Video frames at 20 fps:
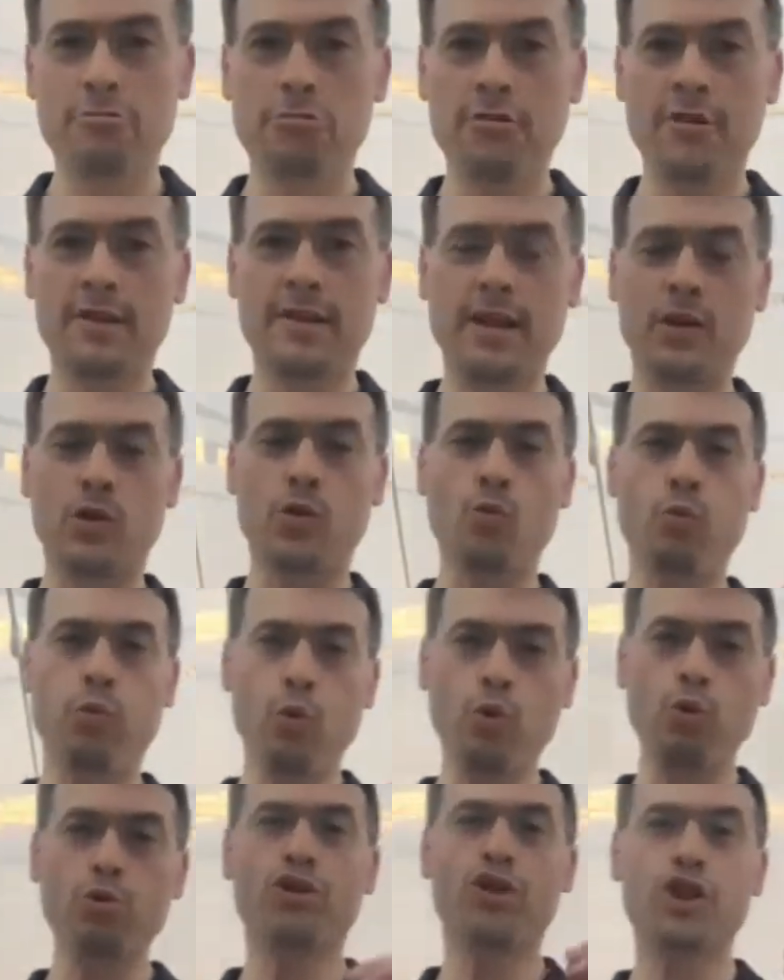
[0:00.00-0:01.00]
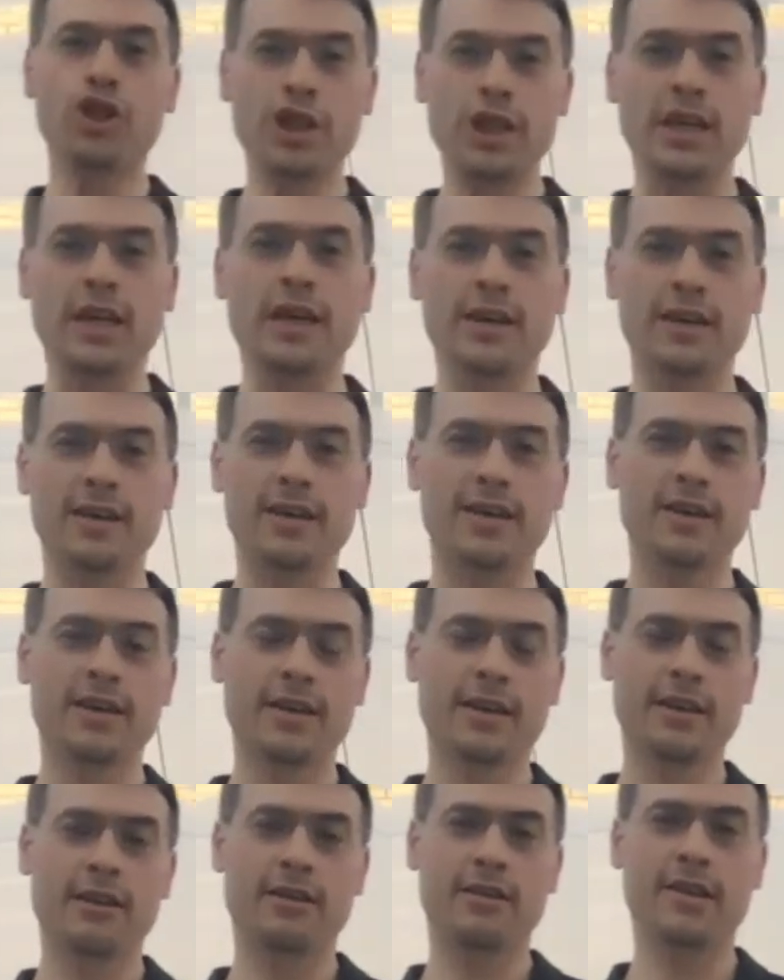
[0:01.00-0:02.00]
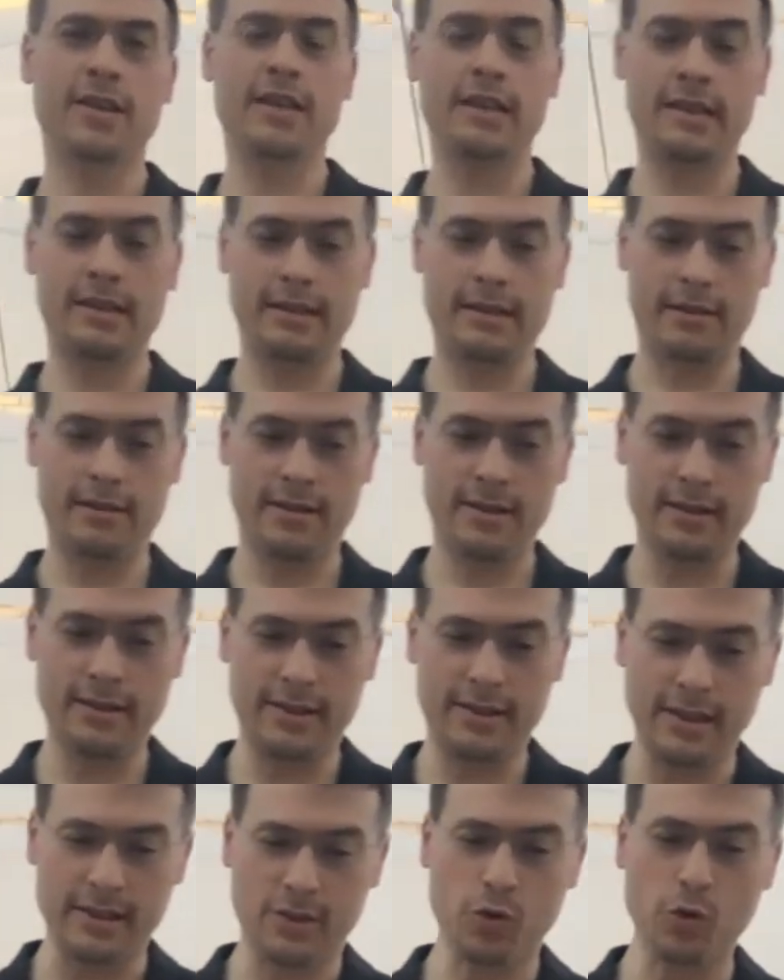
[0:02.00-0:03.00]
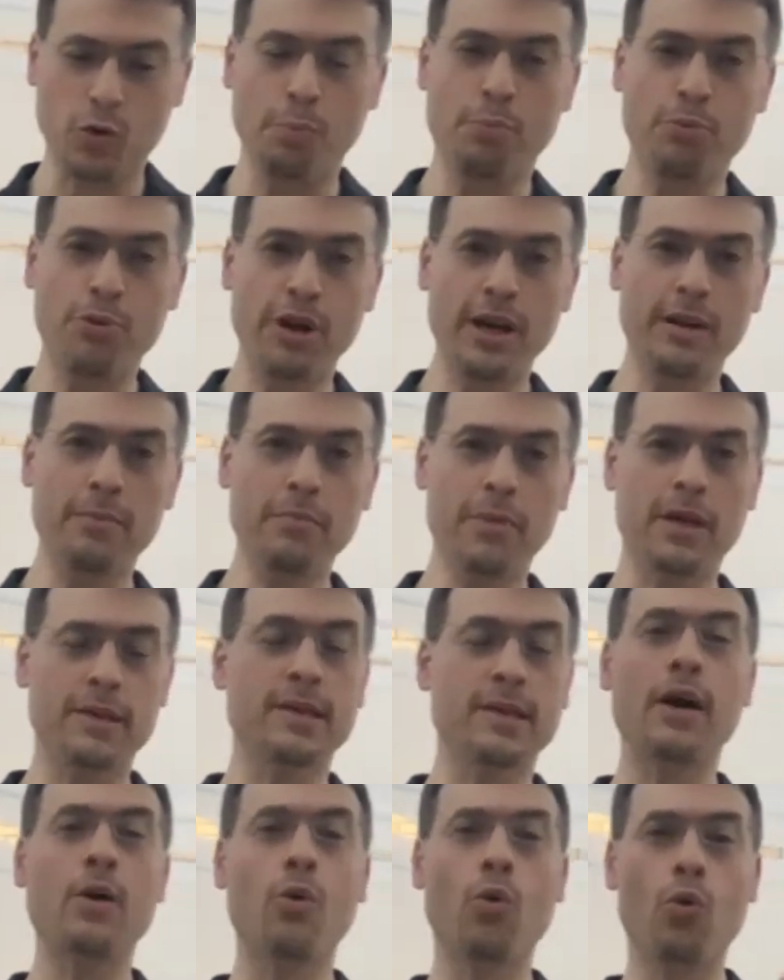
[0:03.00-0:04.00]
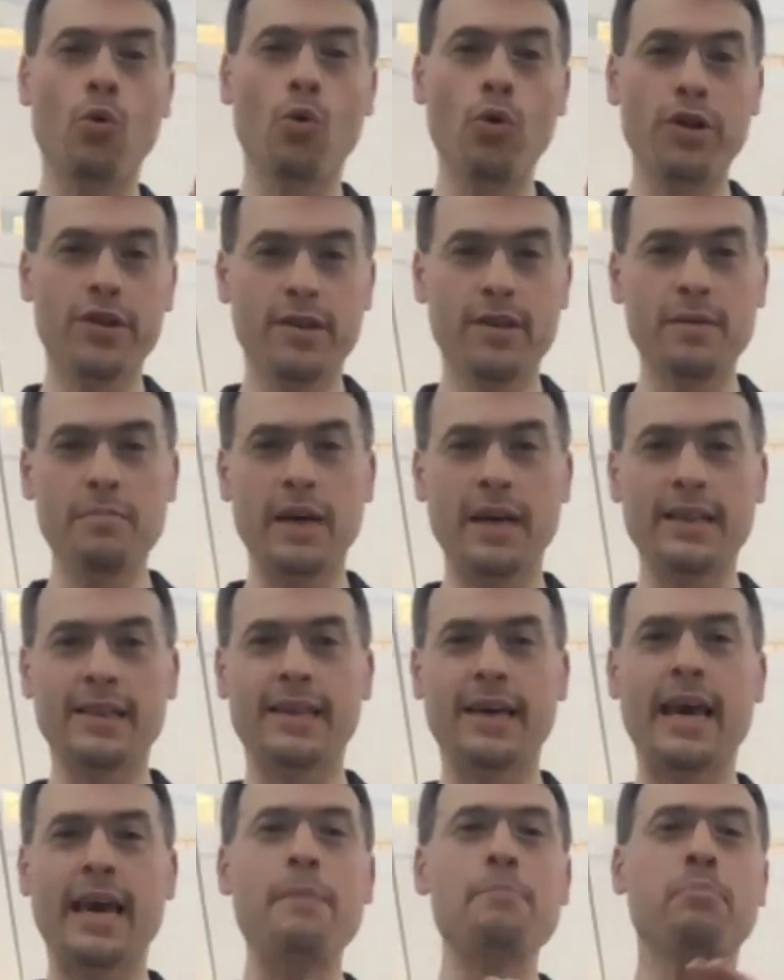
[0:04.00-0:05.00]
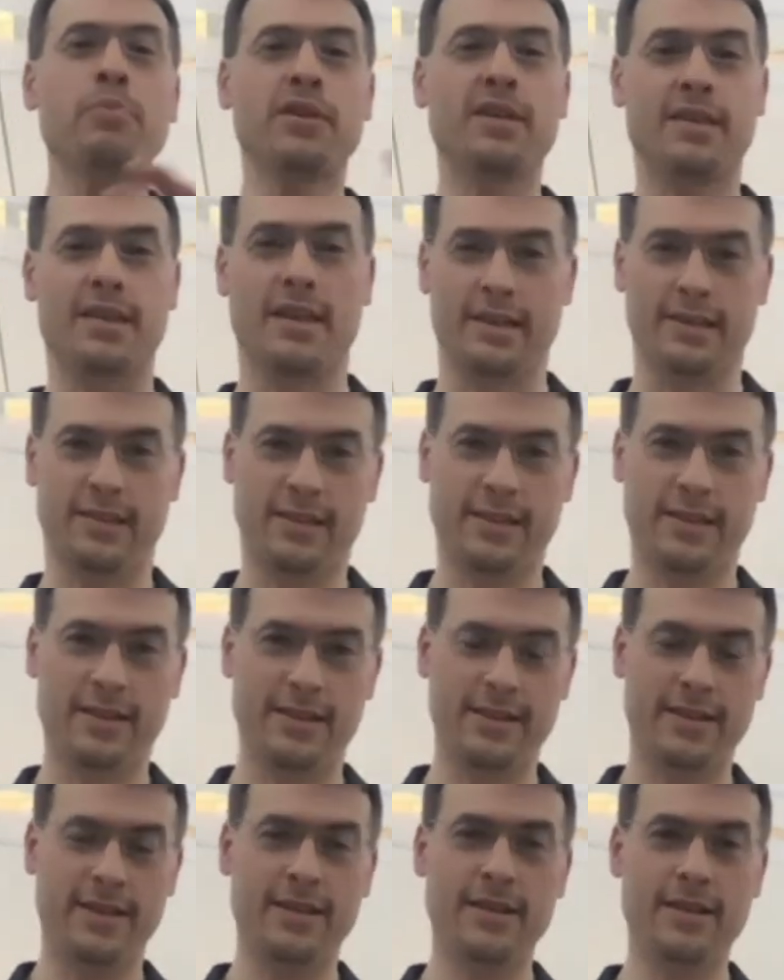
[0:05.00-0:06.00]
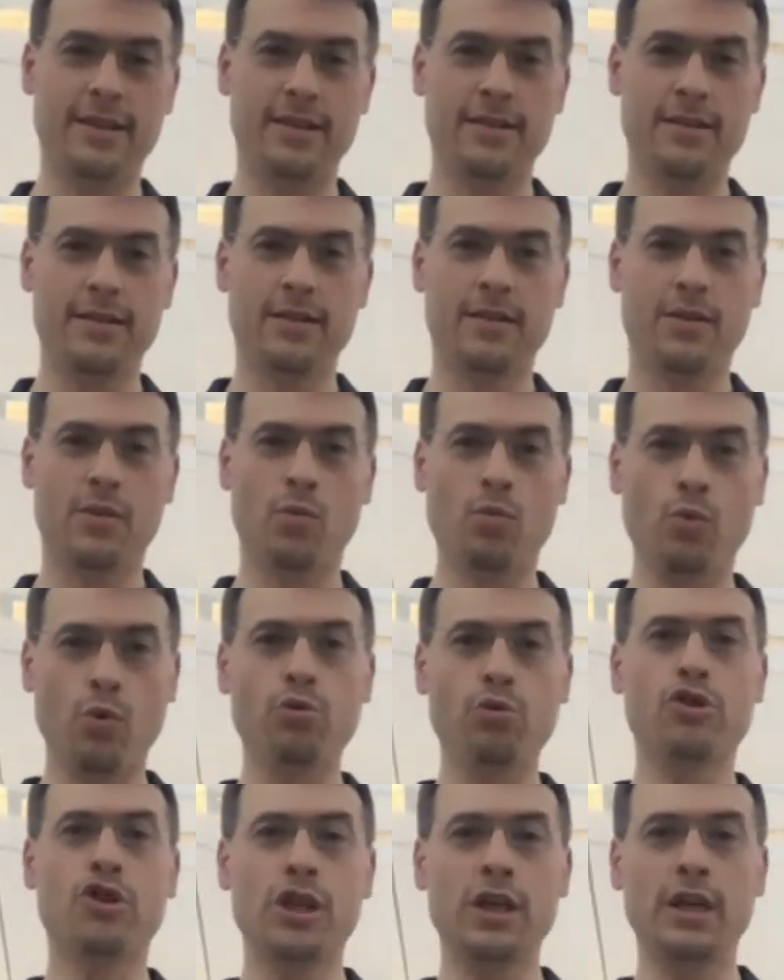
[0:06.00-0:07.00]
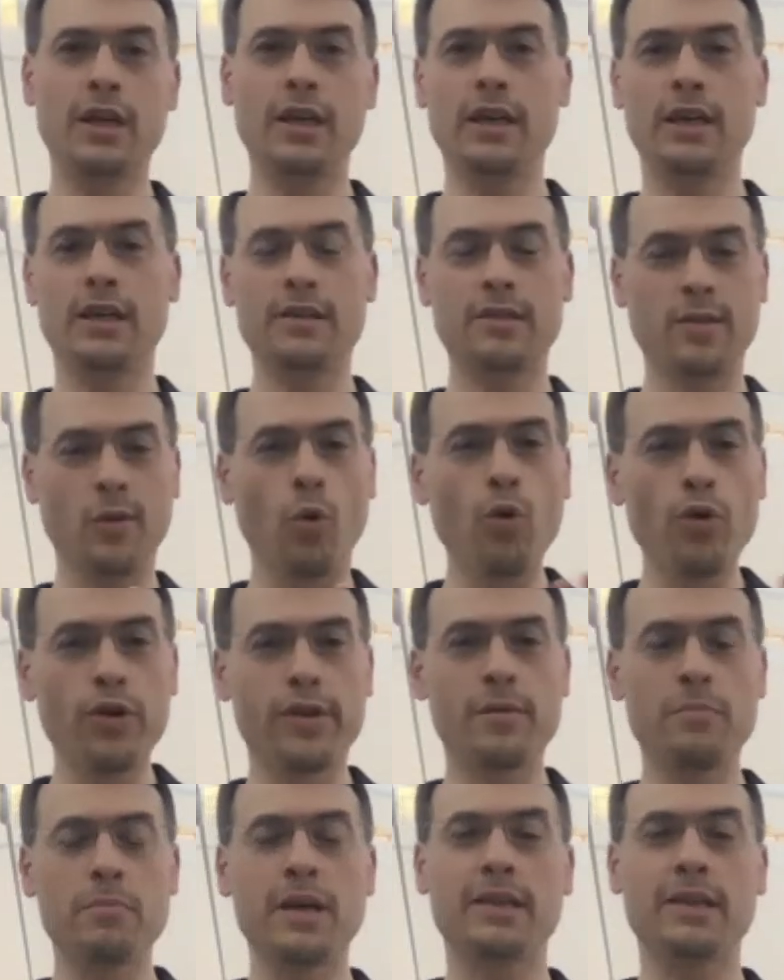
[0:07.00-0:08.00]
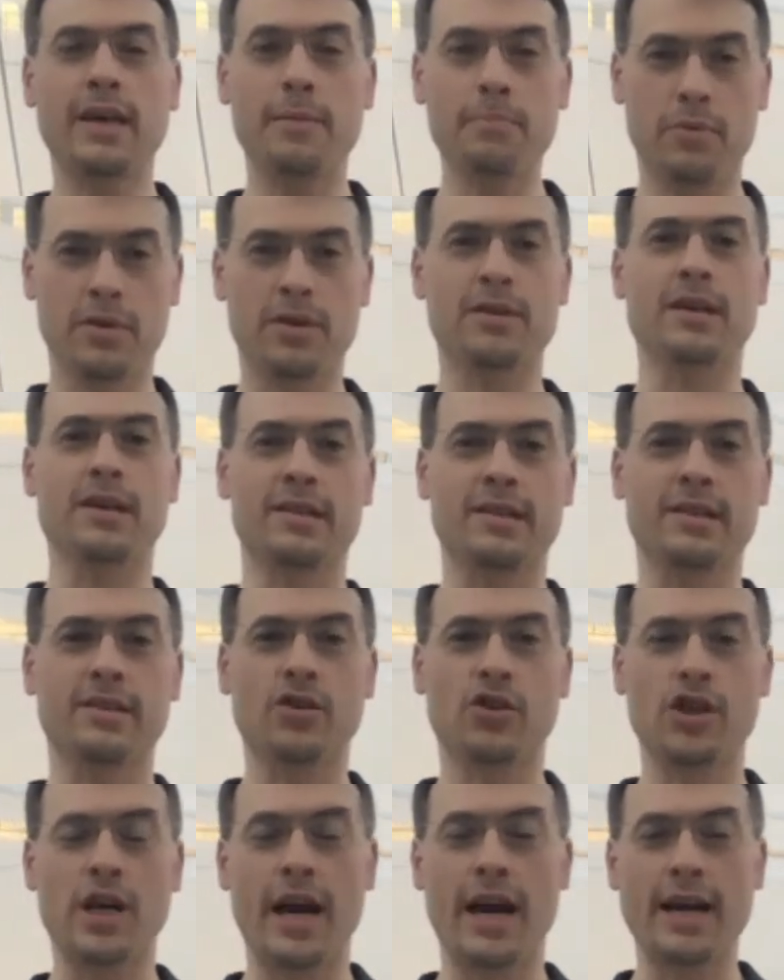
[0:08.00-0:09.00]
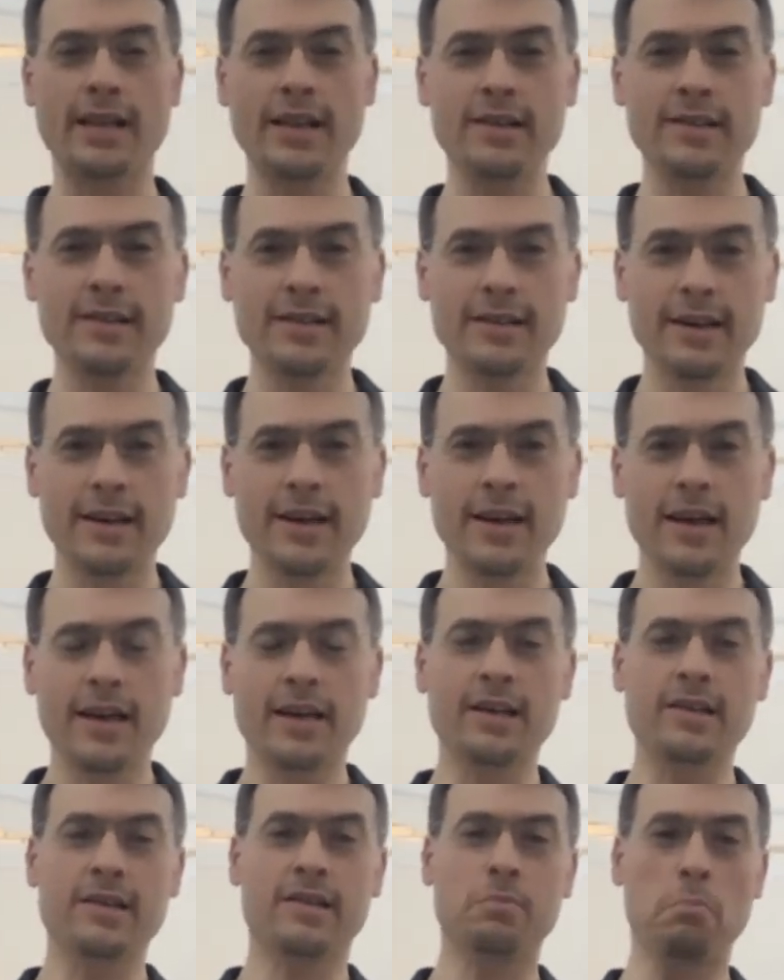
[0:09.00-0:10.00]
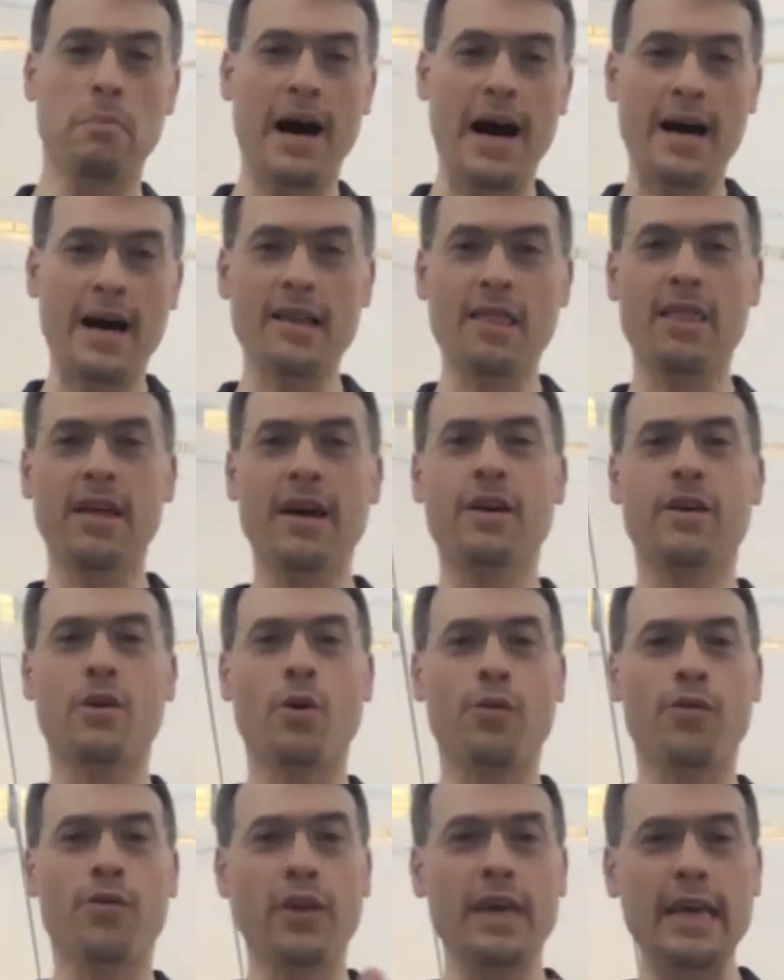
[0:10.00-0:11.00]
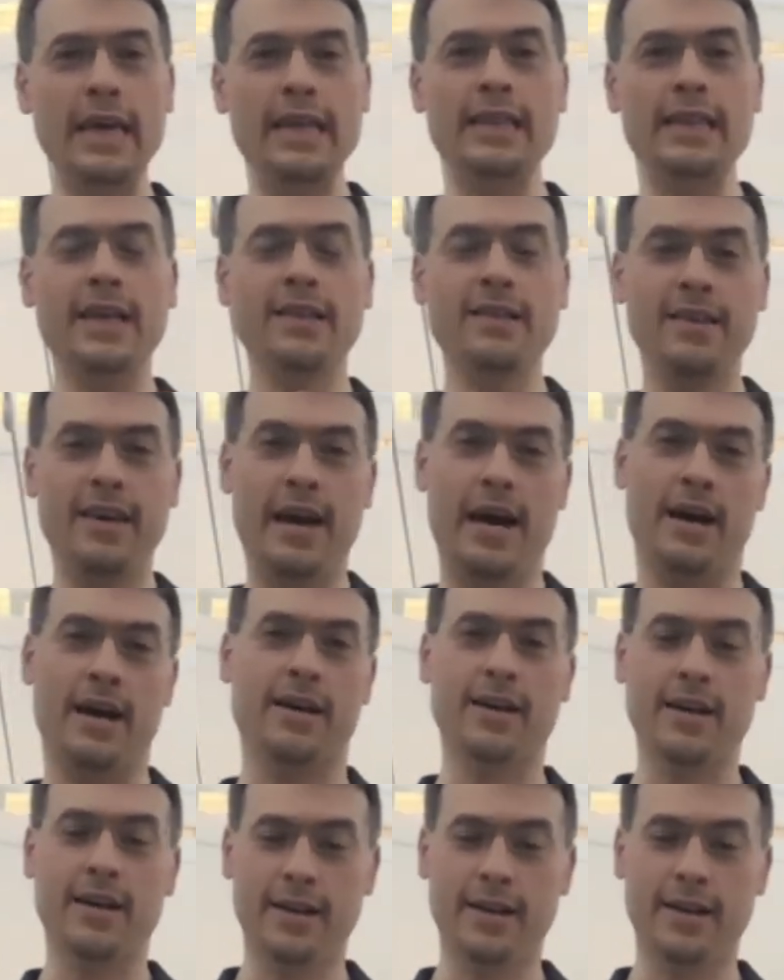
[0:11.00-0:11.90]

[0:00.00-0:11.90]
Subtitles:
that Wuji, the supreme, the ultimate emptiness. Wuji is ultimate emptiness in Chinese, is mother of yin and yang.